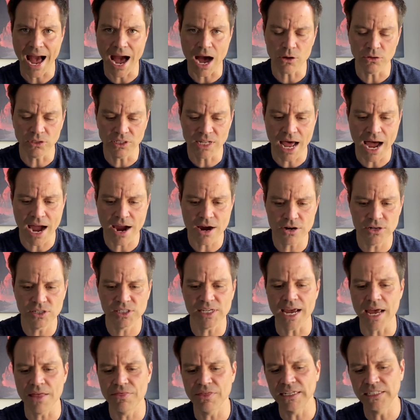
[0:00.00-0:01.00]
Outliers
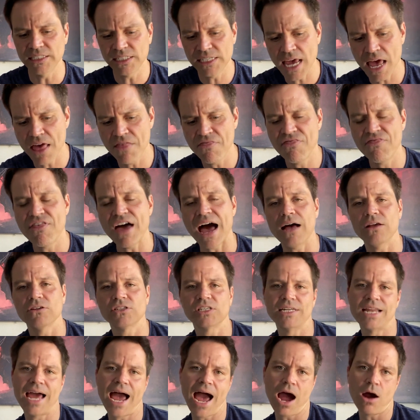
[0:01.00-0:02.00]
and the
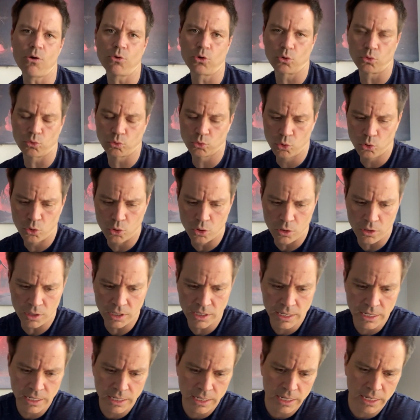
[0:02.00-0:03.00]
10,000 Hour Rule.
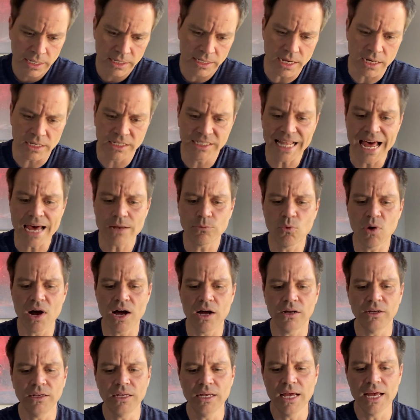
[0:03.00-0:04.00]
Now,
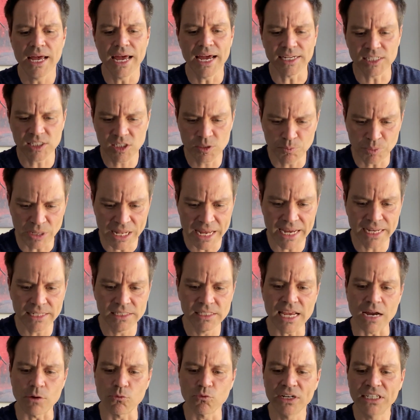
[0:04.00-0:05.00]
Gladwell explains
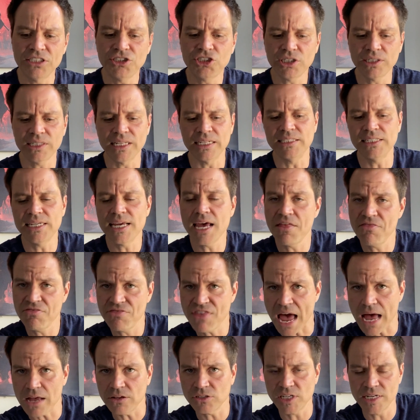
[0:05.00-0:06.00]
that reaching the
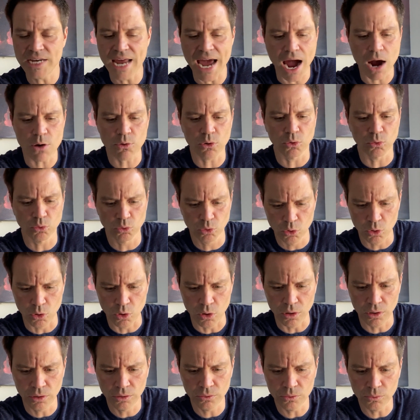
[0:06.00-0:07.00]
10,000 hour
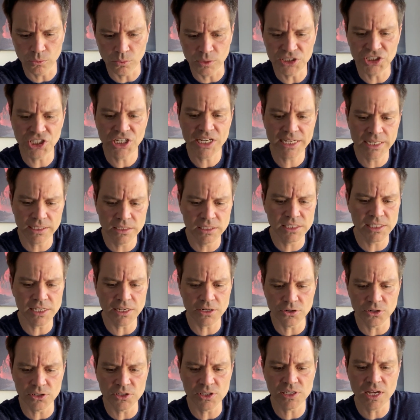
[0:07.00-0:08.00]
rule, which he
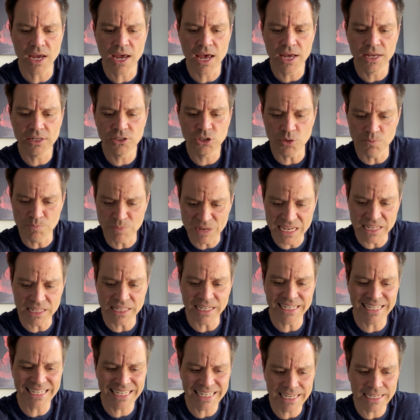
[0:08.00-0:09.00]
considers to be the
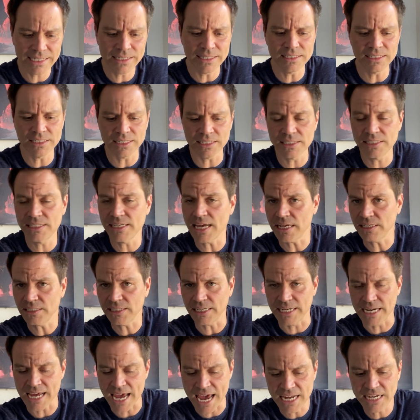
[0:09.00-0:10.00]
key to success
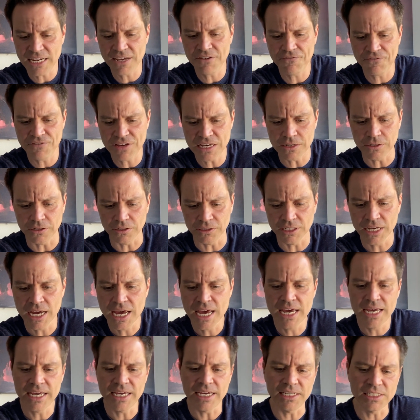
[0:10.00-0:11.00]
in any field,
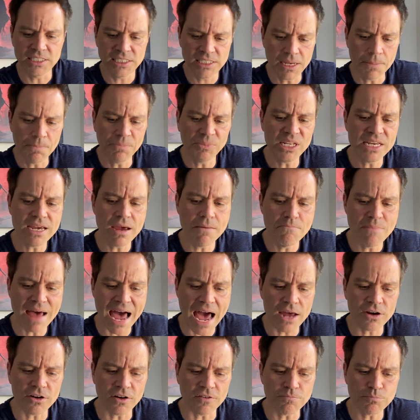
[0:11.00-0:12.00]
is simply a
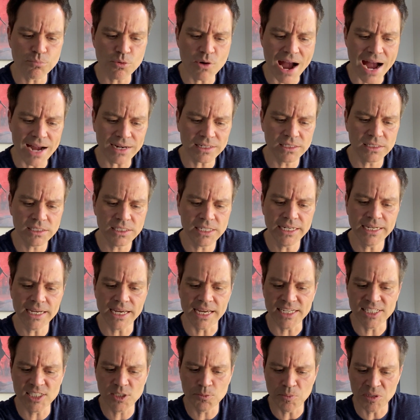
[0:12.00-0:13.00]
matter of practicing a
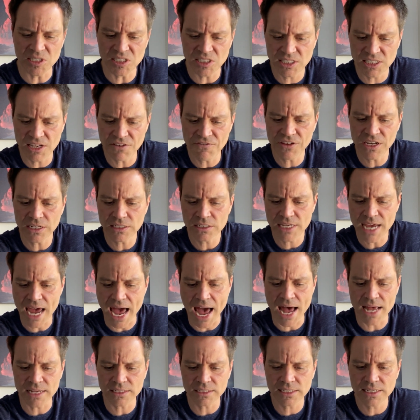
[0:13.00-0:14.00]
specific
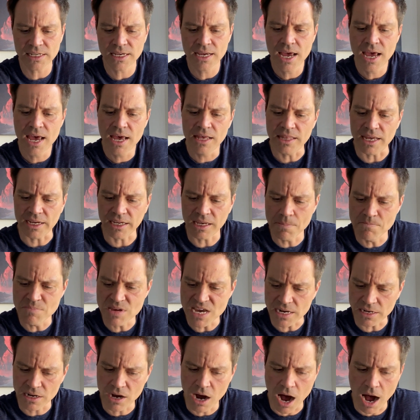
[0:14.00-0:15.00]
task that can be
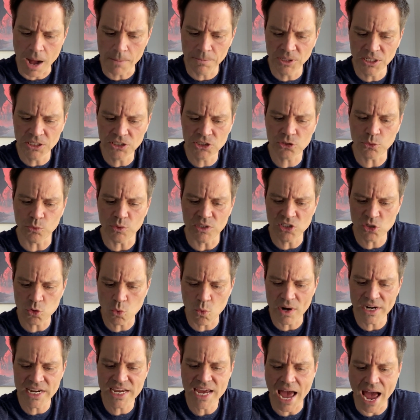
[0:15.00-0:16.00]
accomplished with
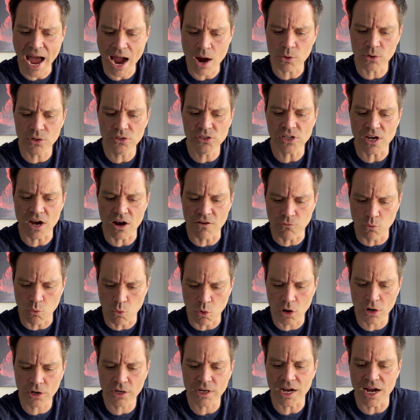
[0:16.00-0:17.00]
20 hours of
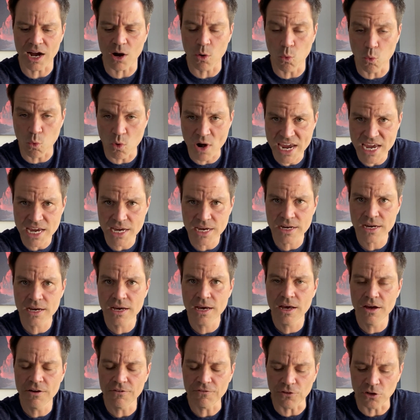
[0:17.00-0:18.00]
work a week
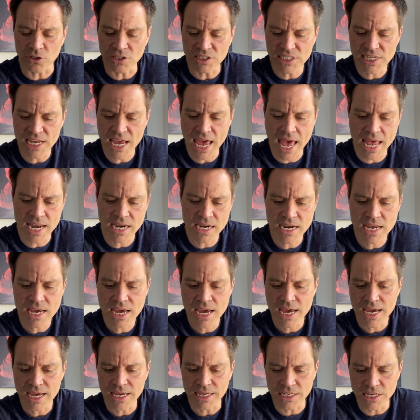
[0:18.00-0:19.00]
for 10
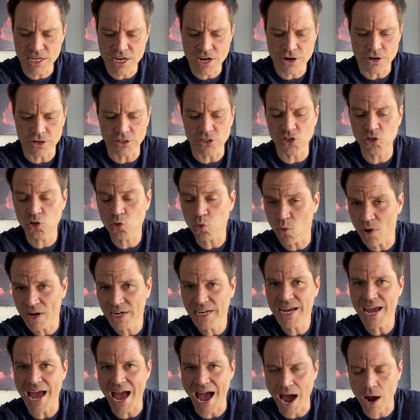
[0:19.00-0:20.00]
years.
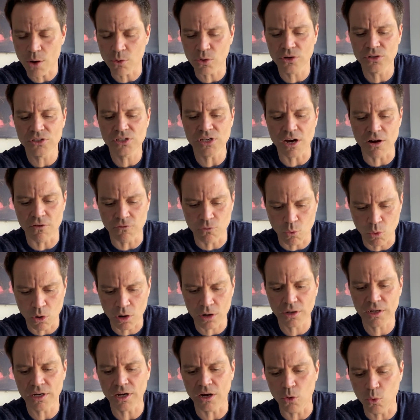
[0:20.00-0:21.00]
20 hours of
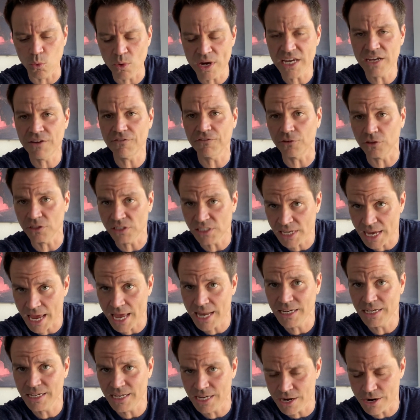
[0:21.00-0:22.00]
work a week for
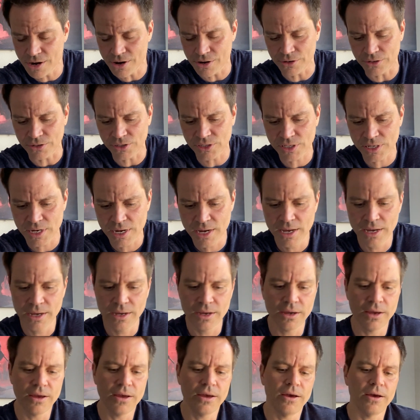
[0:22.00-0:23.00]
10 years.
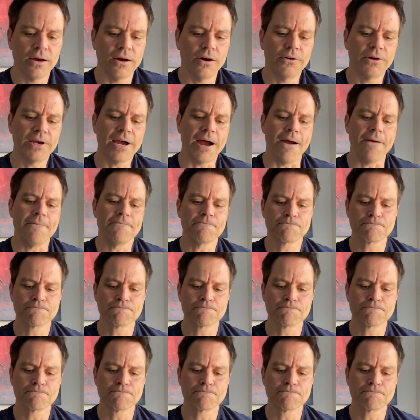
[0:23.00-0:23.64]
Okay.